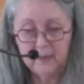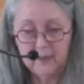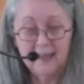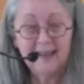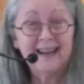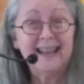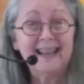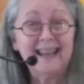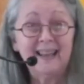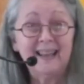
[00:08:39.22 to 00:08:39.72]

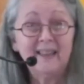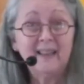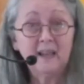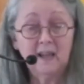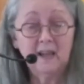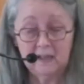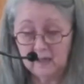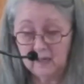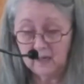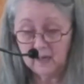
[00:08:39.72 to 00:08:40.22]
and I had
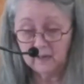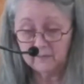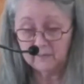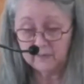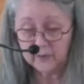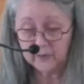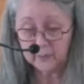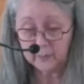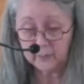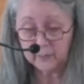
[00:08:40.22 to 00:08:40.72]
the
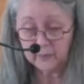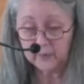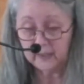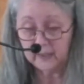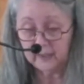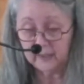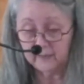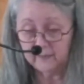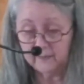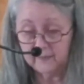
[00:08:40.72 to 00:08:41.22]
uncomfortable
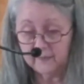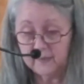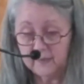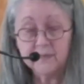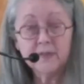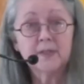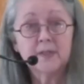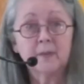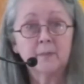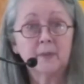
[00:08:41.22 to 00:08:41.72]
gift
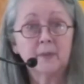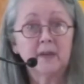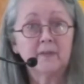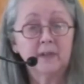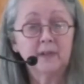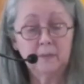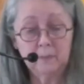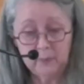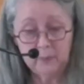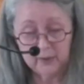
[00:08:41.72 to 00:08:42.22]
of some
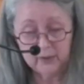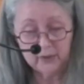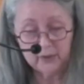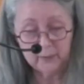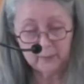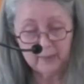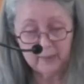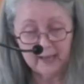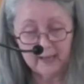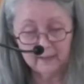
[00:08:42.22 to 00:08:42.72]
loving
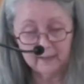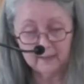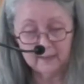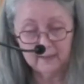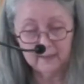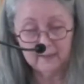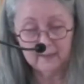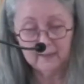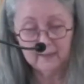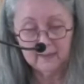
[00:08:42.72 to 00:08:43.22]
pushback
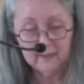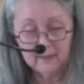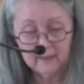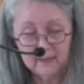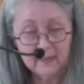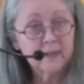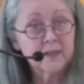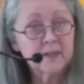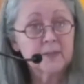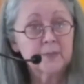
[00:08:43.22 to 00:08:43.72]

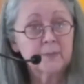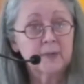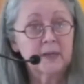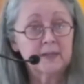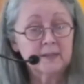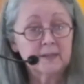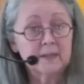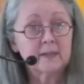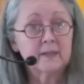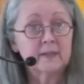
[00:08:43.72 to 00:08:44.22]
that
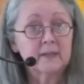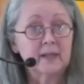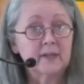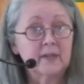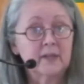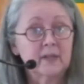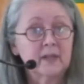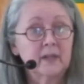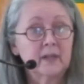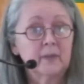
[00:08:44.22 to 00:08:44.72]
expressed
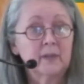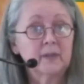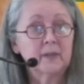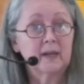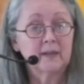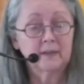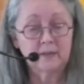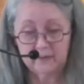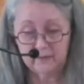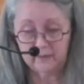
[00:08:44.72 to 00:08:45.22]
essentially what
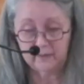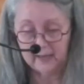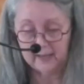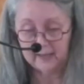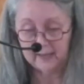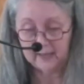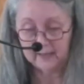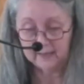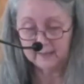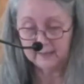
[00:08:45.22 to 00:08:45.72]
Dr.
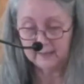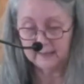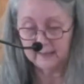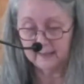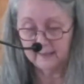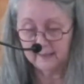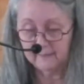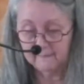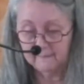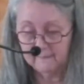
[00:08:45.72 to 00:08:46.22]
Rideout
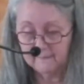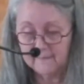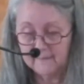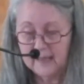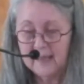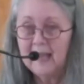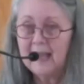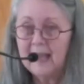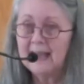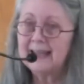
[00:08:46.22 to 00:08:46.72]
did.
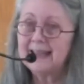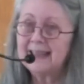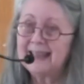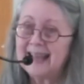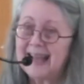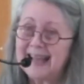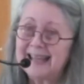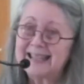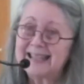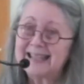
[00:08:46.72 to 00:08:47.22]
And at
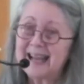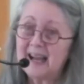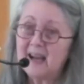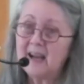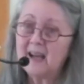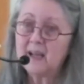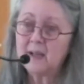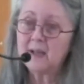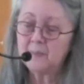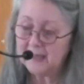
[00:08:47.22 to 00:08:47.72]
that
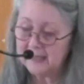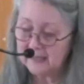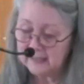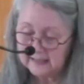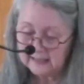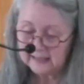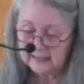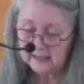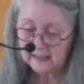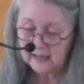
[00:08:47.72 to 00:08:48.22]
time,
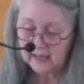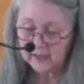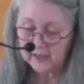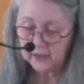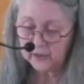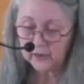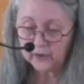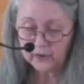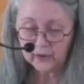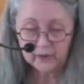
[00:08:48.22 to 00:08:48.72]
it did not
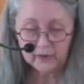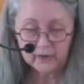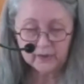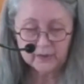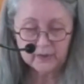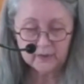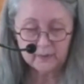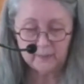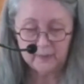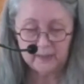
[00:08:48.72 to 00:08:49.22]
occur
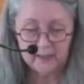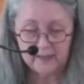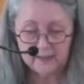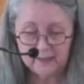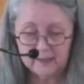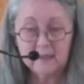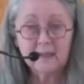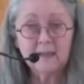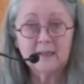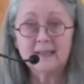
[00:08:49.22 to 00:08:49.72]
to me
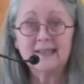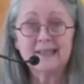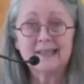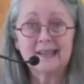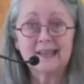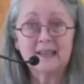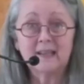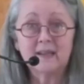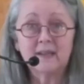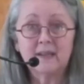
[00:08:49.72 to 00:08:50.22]
to
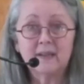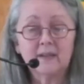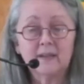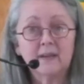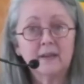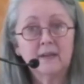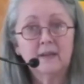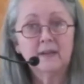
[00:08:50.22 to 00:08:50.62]
consider